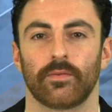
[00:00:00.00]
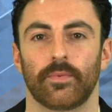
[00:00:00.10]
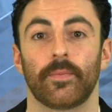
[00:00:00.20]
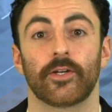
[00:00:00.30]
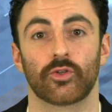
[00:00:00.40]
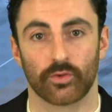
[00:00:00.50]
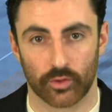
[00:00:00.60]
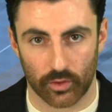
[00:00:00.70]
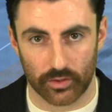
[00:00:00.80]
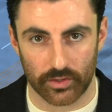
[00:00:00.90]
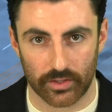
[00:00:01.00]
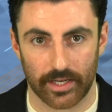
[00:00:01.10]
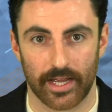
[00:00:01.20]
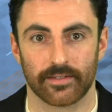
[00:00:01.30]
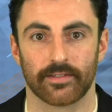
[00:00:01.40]
Perpetual Resources
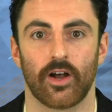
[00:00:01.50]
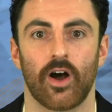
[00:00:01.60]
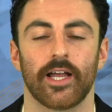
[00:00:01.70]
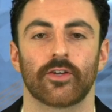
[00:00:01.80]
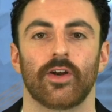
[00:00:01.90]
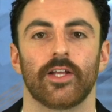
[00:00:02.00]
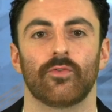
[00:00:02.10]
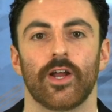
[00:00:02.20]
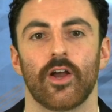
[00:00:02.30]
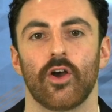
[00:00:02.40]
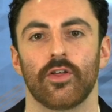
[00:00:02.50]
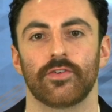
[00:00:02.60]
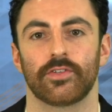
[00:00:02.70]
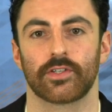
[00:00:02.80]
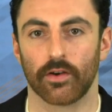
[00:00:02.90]
announces a high-grade rare earth
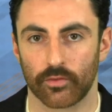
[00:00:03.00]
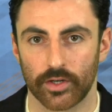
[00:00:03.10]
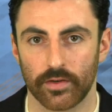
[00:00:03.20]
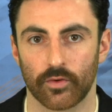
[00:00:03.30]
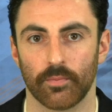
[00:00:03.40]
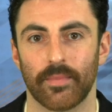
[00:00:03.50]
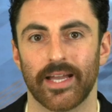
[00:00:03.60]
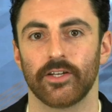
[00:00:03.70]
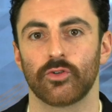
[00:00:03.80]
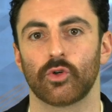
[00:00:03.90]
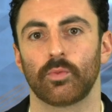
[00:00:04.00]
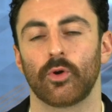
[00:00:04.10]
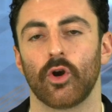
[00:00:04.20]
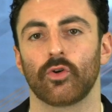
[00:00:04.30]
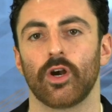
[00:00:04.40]
discovery from maiden drill
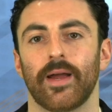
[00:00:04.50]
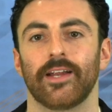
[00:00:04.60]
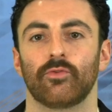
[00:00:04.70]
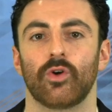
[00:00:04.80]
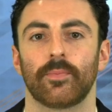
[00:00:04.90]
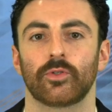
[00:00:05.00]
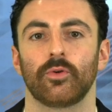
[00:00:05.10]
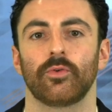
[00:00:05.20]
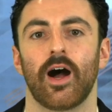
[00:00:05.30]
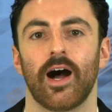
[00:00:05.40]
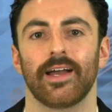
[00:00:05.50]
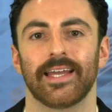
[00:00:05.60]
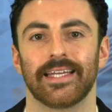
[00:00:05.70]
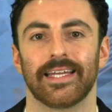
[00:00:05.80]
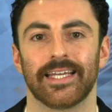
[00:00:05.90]
program at Raptor
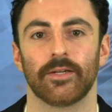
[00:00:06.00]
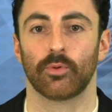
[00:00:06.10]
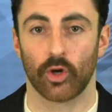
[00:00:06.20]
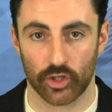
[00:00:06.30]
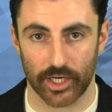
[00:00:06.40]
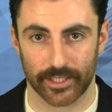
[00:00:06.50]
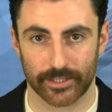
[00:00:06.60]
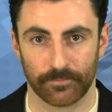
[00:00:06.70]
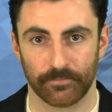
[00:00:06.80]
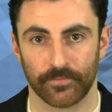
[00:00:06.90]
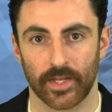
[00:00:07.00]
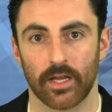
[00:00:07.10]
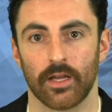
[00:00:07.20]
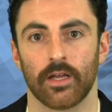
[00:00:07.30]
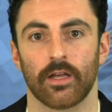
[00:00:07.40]
REE project.
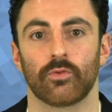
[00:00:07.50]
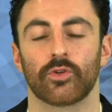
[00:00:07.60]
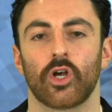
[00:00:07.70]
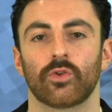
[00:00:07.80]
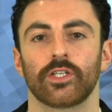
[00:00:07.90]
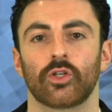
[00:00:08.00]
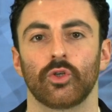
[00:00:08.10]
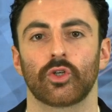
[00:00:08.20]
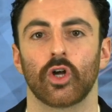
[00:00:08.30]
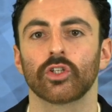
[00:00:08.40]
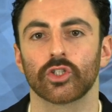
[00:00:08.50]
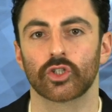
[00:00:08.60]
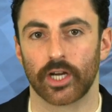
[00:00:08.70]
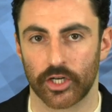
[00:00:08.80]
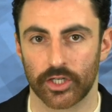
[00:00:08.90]
The results include
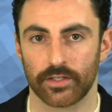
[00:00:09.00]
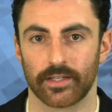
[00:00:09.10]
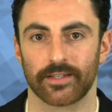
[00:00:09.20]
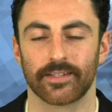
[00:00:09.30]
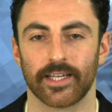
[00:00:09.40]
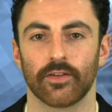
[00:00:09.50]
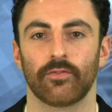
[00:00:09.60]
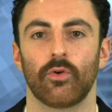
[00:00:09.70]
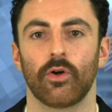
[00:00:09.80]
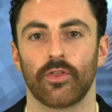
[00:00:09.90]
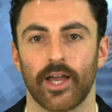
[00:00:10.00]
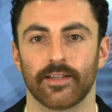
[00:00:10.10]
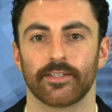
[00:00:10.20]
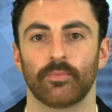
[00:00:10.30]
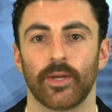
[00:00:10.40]
concentrations exceeding
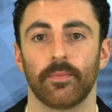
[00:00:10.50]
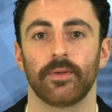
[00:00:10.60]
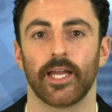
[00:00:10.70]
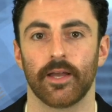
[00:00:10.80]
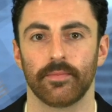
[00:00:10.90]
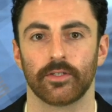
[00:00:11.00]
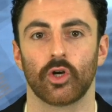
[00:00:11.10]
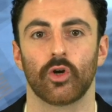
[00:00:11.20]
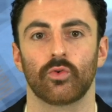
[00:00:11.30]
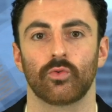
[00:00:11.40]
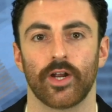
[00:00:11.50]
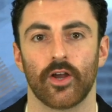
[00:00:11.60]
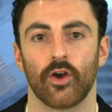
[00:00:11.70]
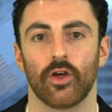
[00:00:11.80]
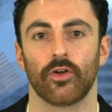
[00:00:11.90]
4,000 ppm total rare
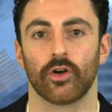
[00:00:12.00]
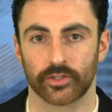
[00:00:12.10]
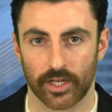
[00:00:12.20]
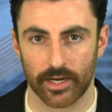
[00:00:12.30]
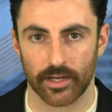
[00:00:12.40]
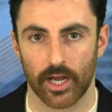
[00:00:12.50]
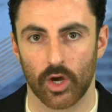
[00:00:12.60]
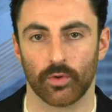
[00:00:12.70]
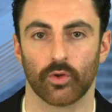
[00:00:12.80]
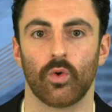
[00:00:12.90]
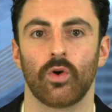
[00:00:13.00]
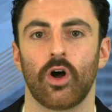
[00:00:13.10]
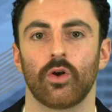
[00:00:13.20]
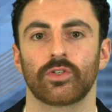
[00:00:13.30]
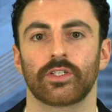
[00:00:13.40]
earth oxide, with all
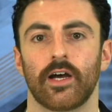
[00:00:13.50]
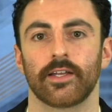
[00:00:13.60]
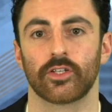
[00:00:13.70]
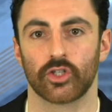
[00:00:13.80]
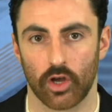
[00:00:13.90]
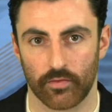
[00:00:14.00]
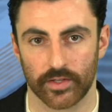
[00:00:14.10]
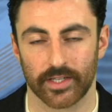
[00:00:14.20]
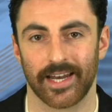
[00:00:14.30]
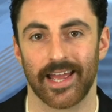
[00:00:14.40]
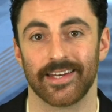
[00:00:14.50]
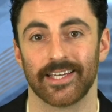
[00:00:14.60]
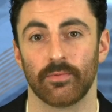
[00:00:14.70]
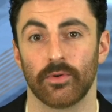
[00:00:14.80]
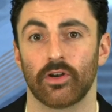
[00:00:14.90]
holes starting at surface and ending
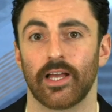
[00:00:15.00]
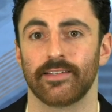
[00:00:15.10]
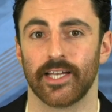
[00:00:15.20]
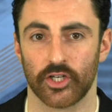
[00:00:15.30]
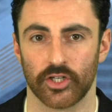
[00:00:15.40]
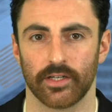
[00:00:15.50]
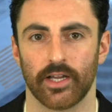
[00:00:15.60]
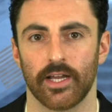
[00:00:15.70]
in mineralization,